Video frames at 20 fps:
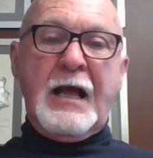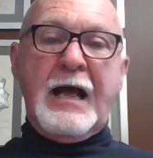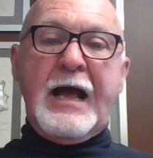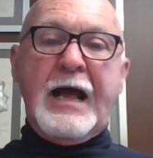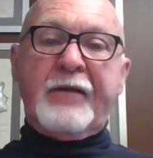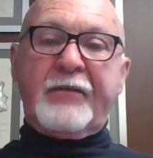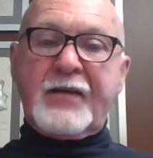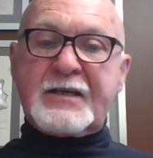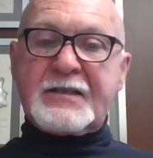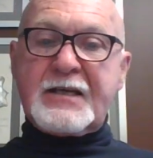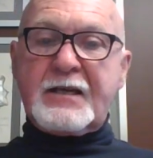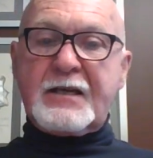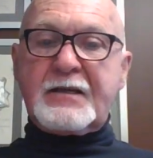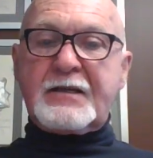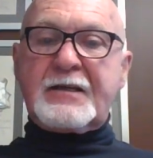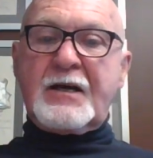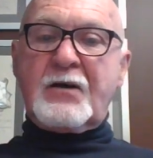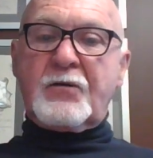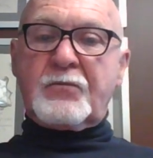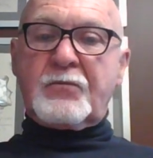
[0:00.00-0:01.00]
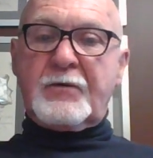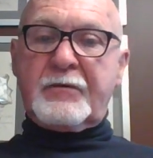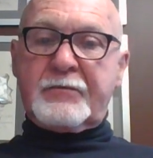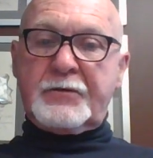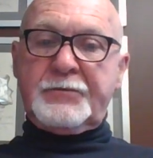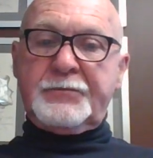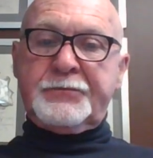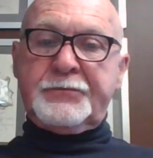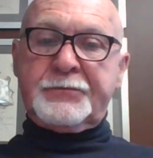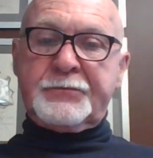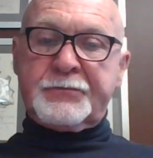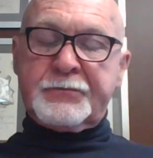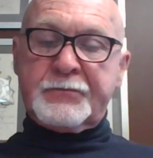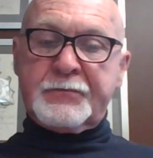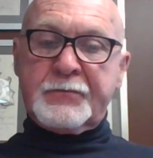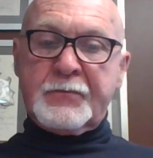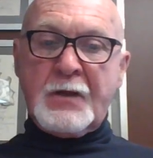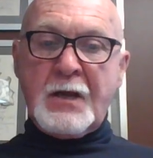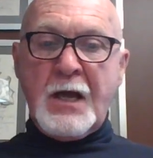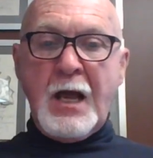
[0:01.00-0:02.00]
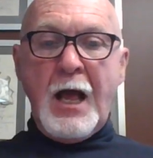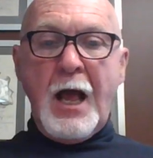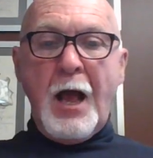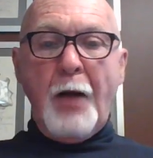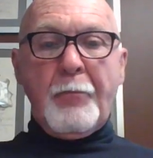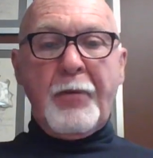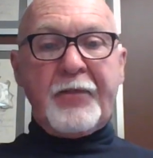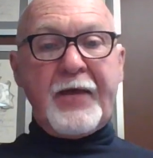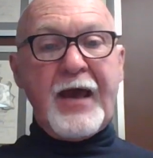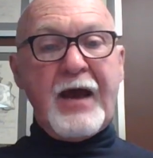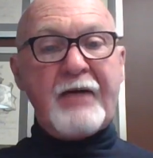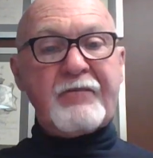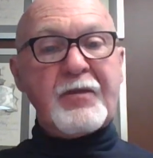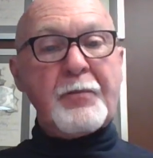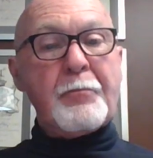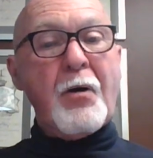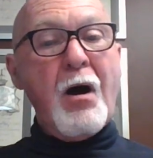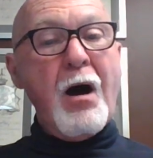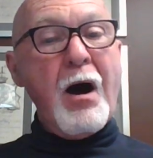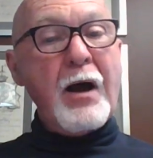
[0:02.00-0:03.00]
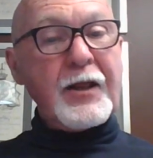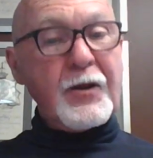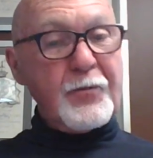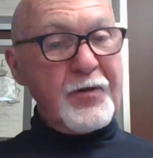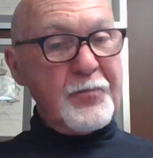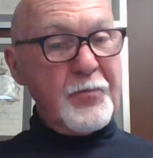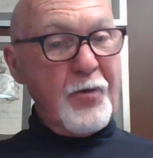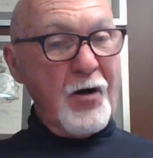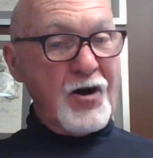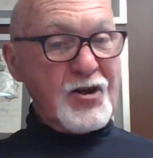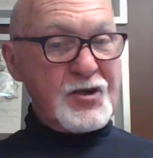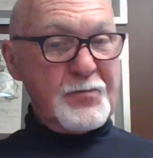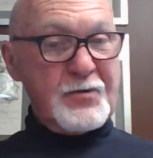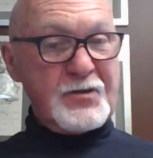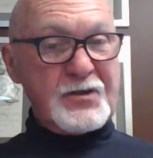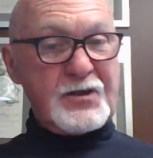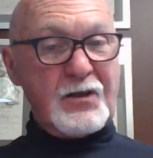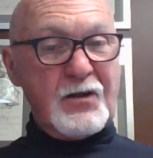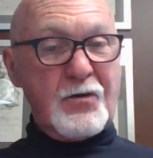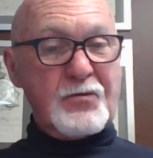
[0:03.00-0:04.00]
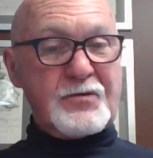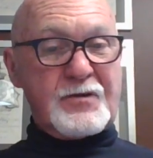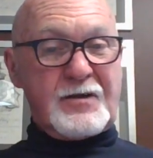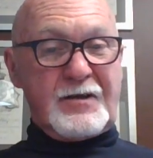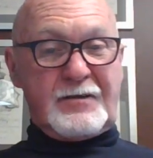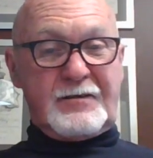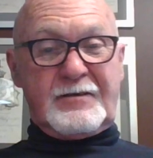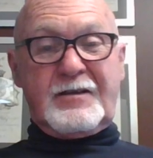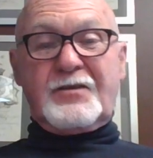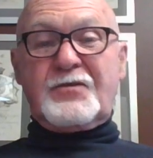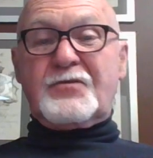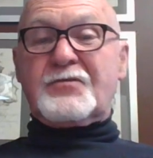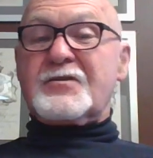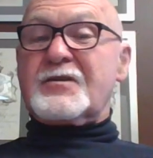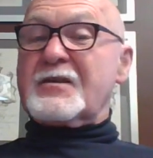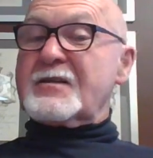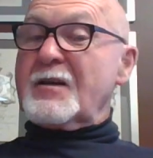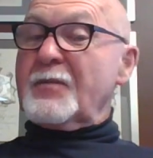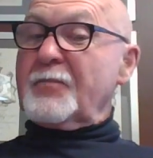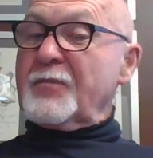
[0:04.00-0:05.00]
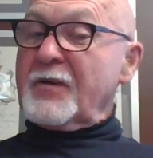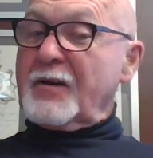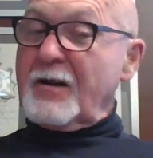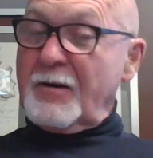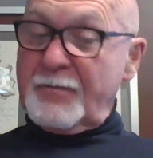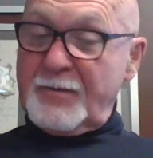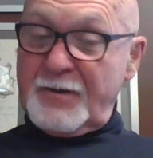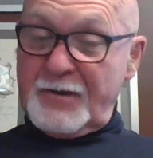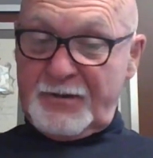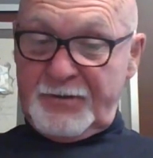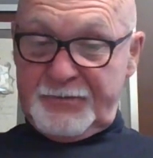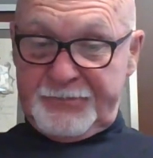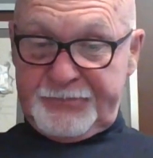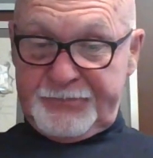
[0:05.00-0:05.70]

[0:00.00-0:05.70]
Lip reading: and they send it downriver. But they have the body with posthumous clothing. Can you see something coming?